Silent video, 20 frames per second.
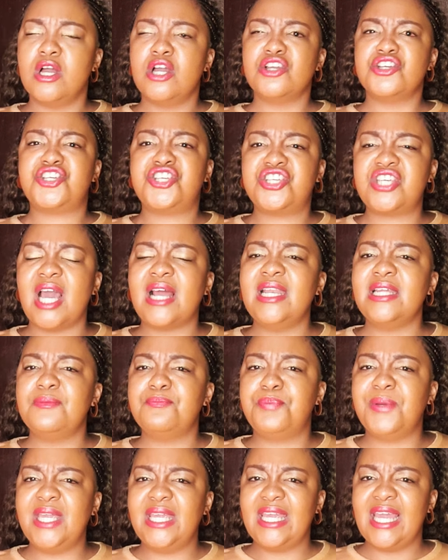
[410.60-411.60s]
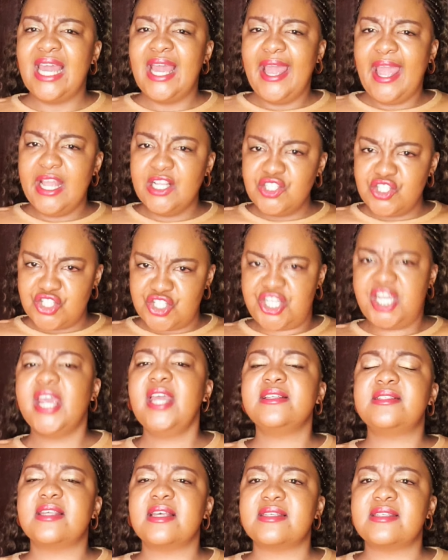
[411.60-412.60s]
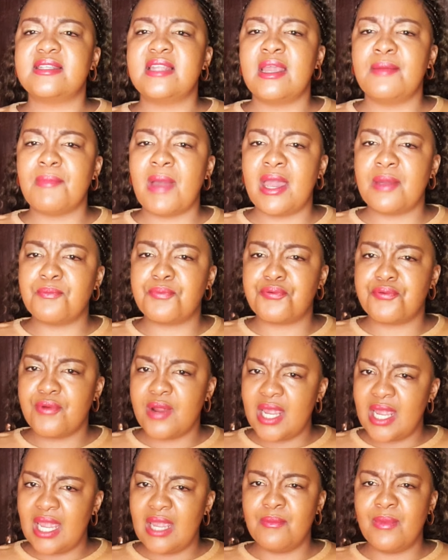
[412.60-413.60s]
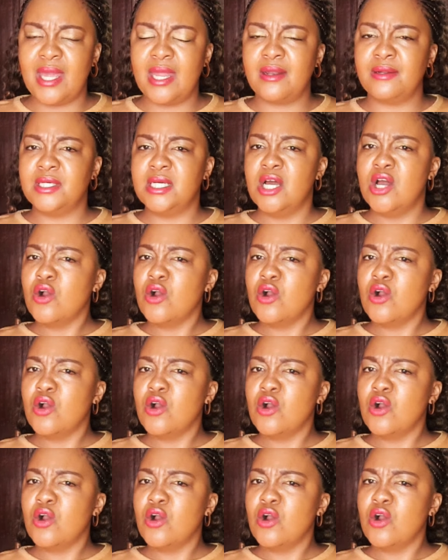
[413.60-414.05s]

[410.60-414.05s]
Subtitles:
shall it be. In Jesus' name I pray. Amen.